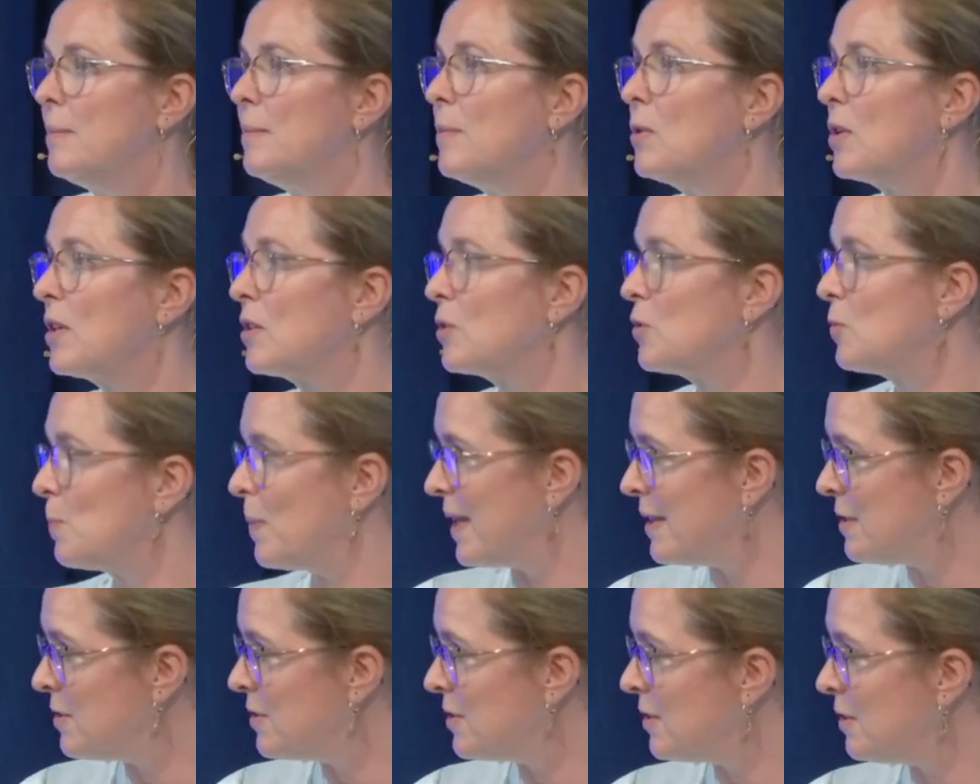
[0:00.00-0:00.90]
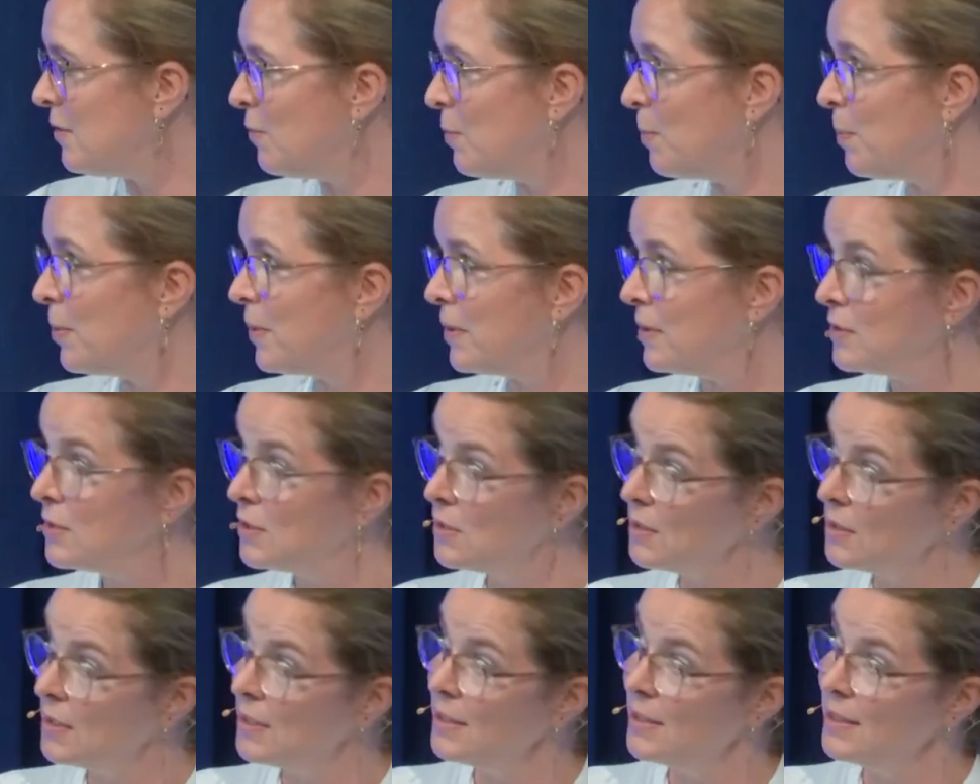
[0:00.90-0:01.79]
more expensive, but
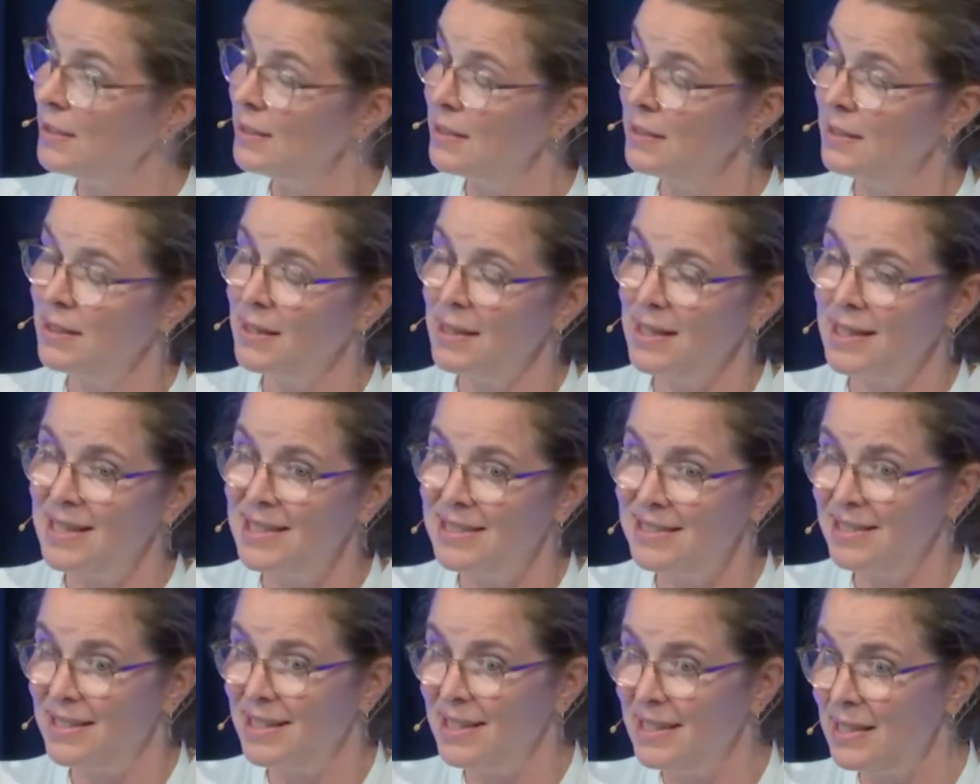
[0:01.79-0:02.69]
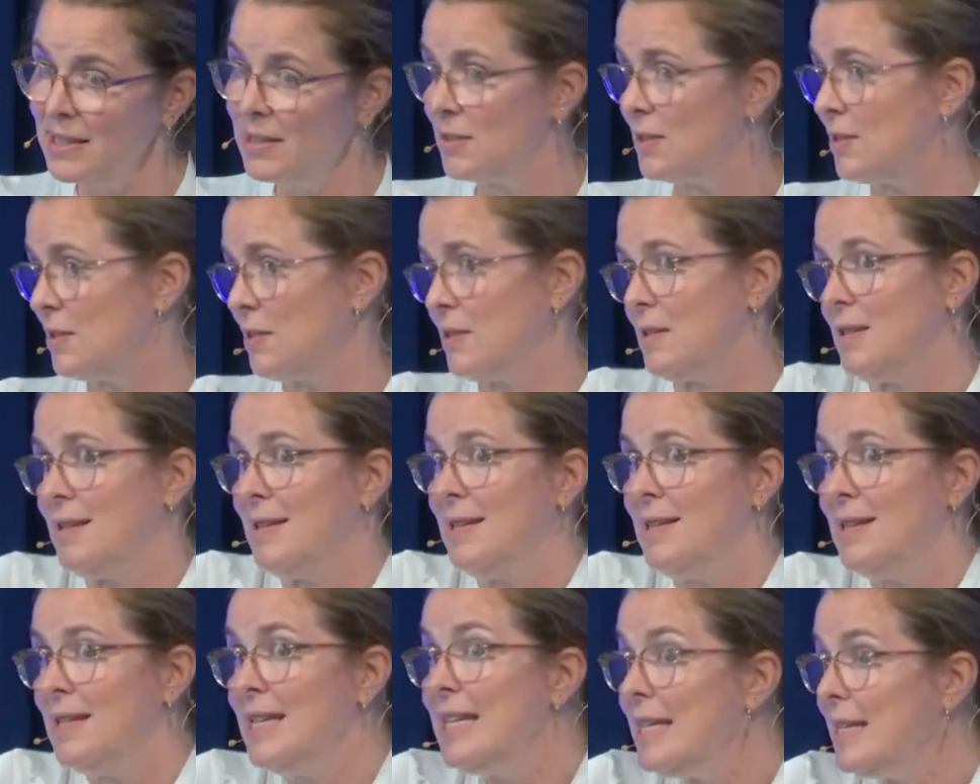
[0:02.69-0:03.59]
it is
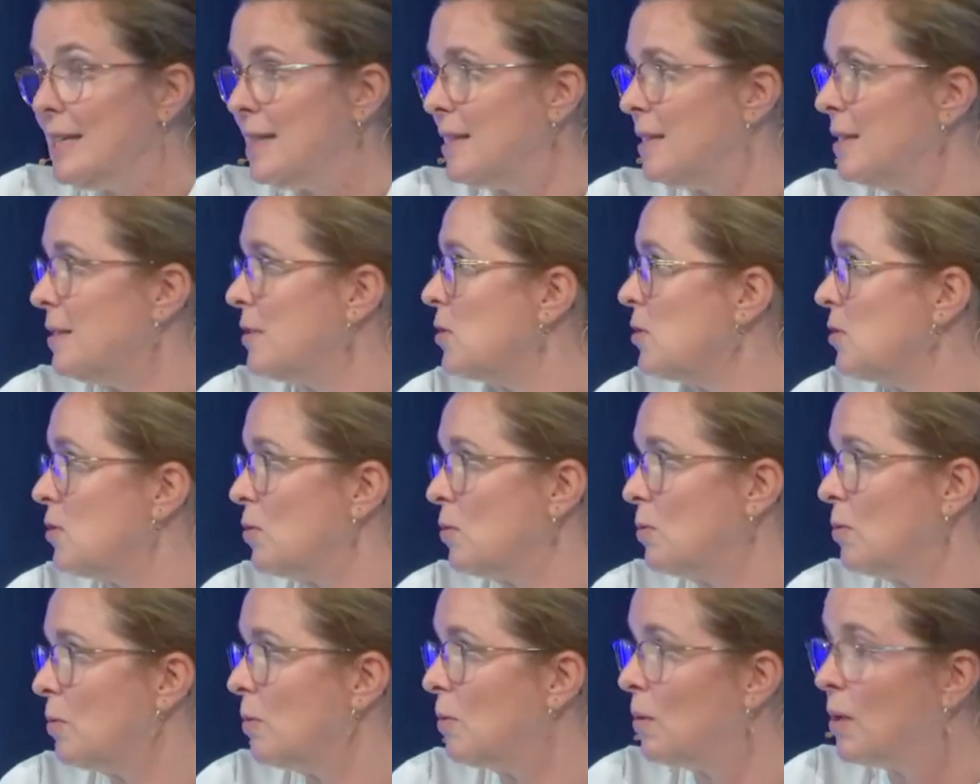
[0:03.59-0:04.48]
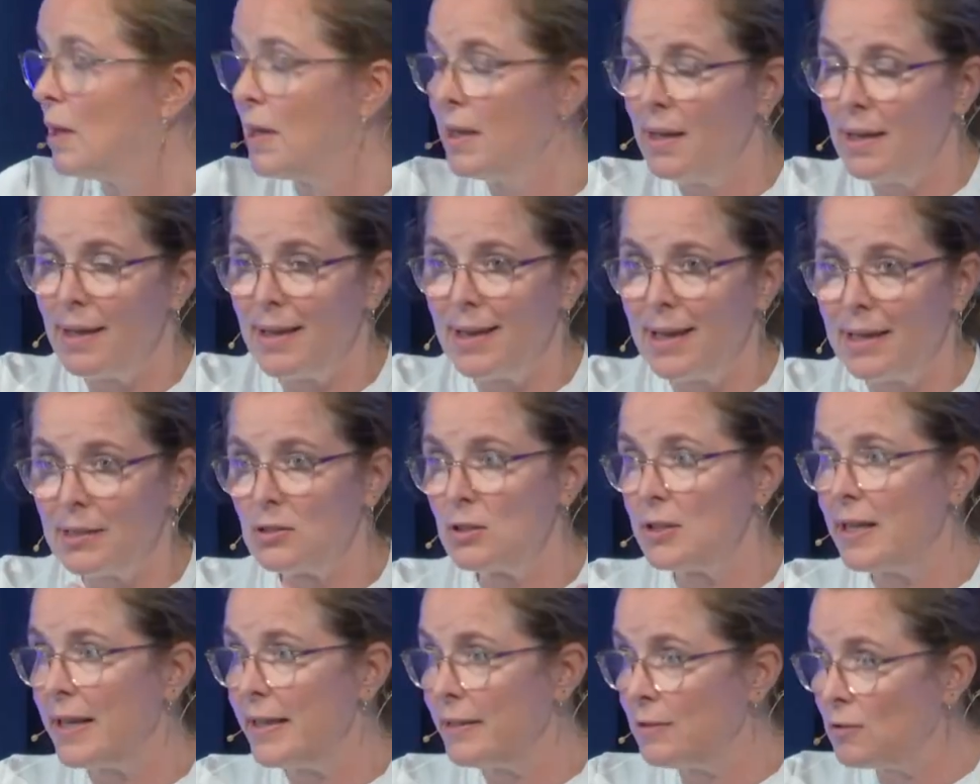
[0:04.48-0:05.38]
needed to
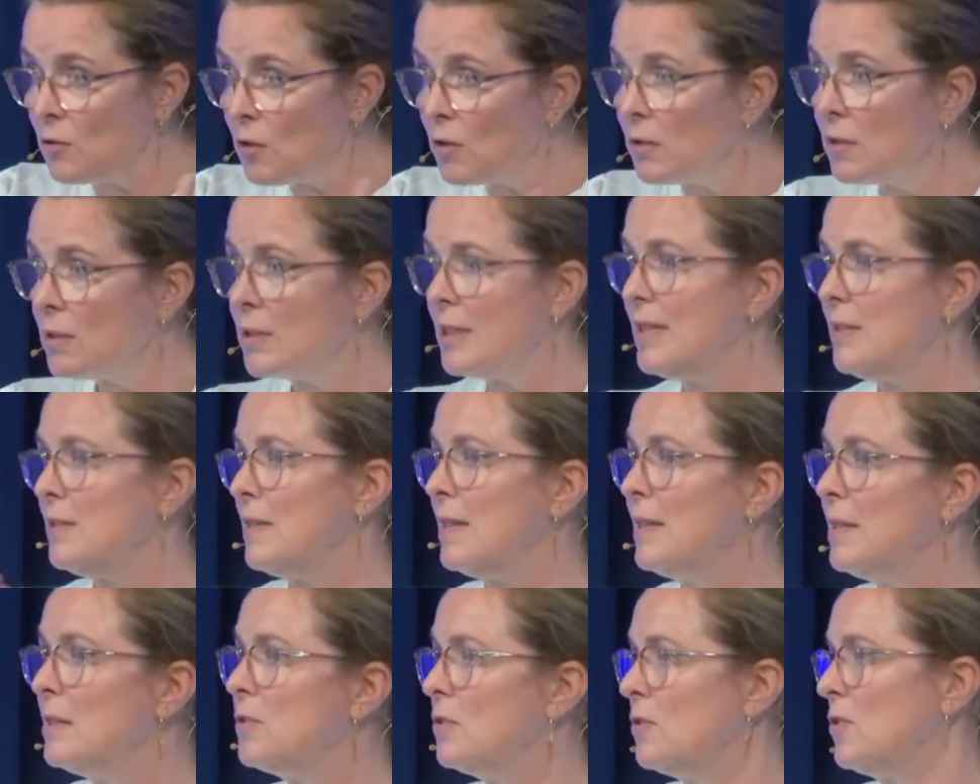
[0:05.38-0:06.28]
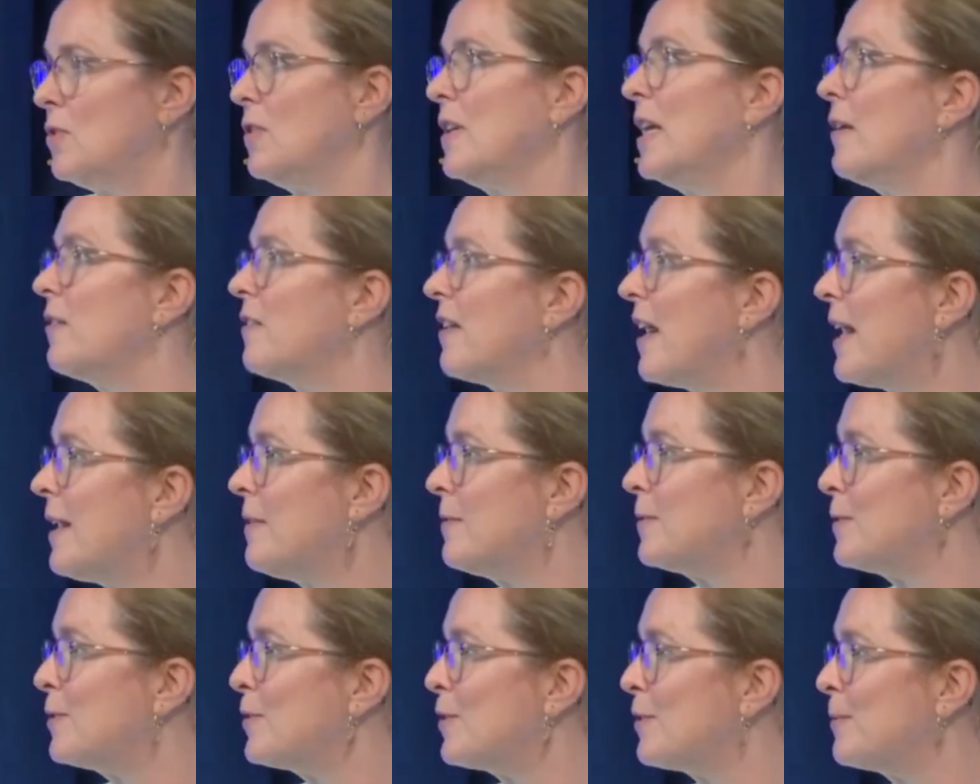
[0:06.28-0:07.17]
actually turn this industry around.